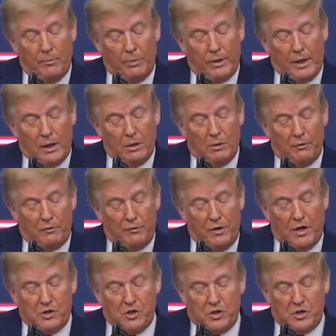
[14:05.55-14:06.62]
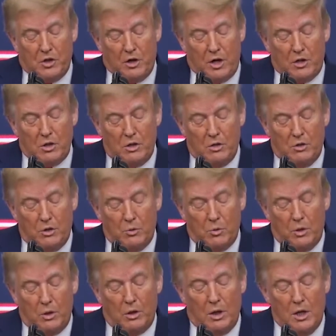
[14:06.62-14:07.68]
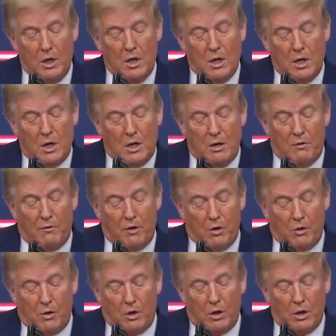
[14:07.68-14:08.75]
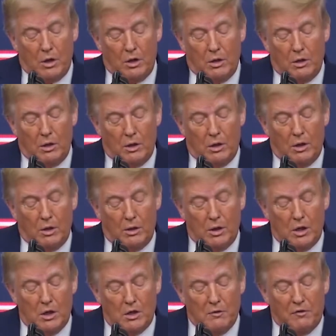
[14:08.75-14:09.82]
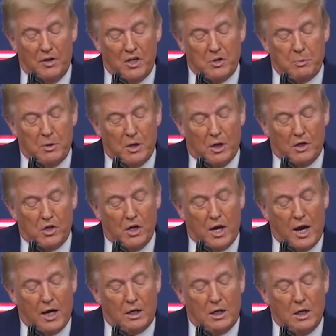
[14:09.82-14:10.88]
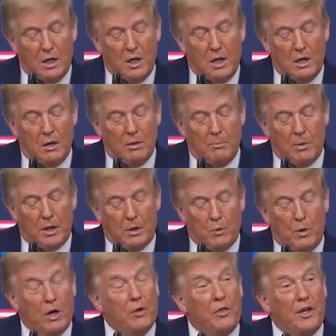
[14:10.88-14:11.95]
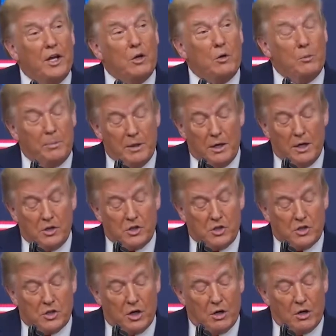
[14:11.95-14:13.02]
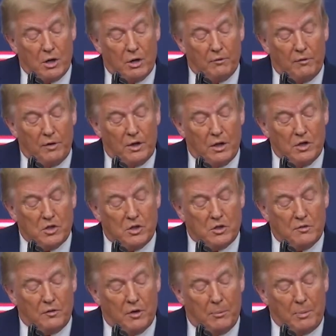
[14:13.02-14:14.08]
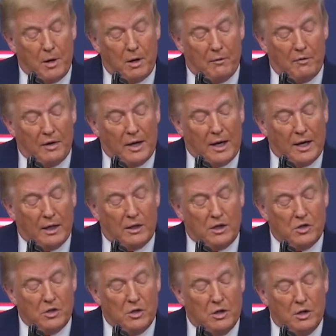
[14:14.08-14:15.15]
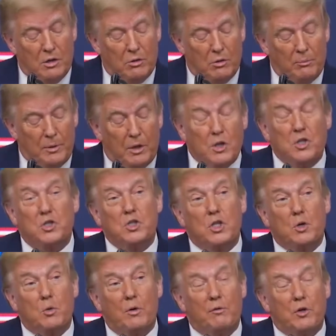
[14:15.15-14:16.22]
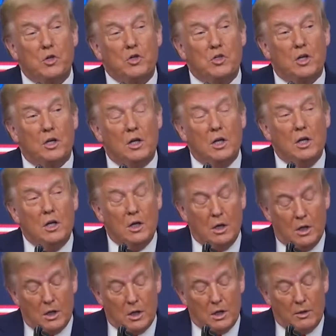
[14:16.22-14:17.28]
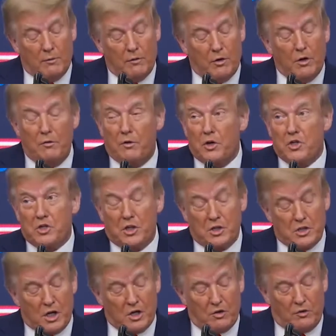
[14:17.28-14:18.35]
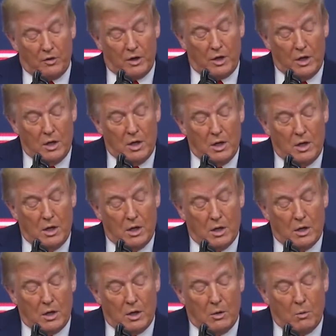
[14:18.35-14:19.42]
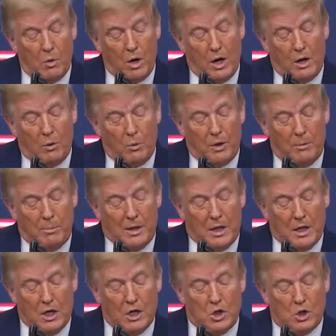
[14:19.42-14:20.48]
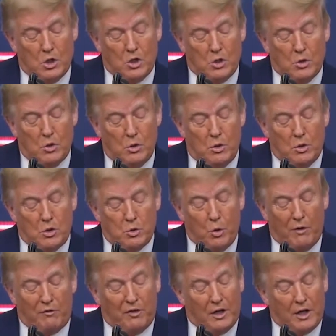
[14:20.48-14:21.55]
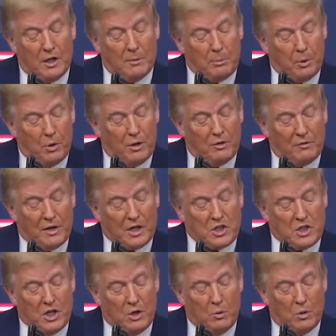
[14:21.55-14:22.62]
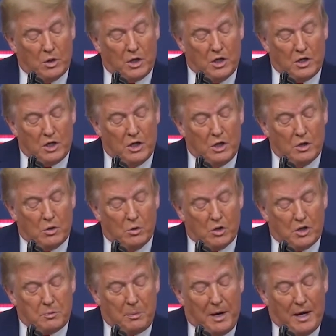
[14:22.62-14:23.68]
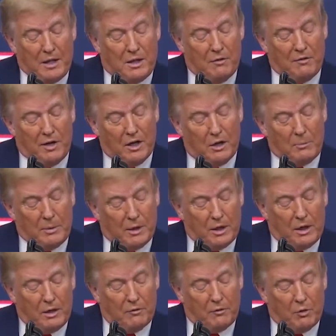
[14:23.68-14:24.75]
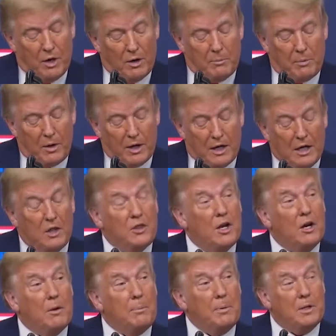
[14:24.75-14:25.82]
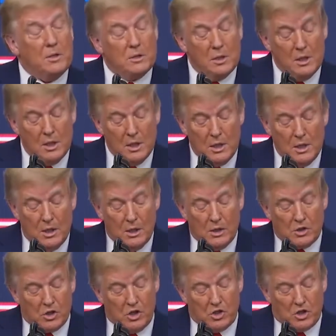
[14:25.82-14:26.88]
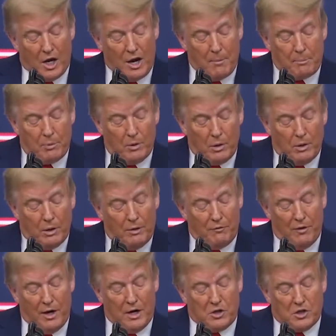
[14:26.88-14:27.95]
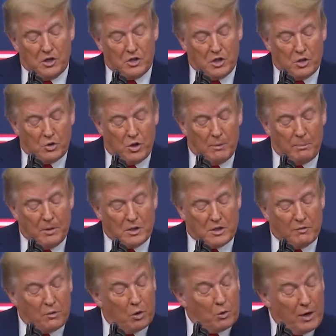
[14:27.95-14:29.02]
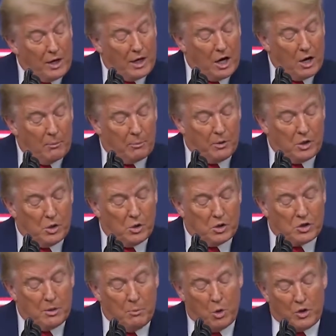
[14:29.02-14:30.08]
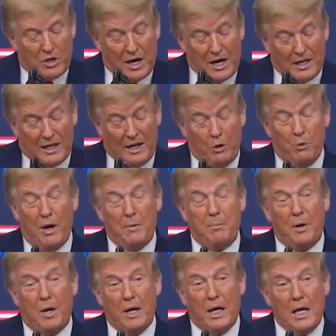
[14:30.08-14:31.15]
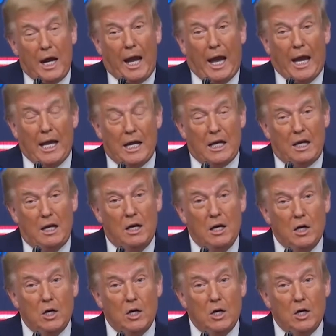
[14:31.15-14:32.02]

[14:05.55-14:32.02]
Now, if necessary, I told you we'll invoke uh, the Defense Production Act but we don't think it will be necessary. If it is, it's a very powerful act, as you know, because uh, we've used it uh, very, very successfully. Uh, while we begin to swiftly deploy the vaccine, we'll continue to expand the availability of groundbreaking therapies. Since April, advances in treatments have already helped reduce the mortality rate by 85%.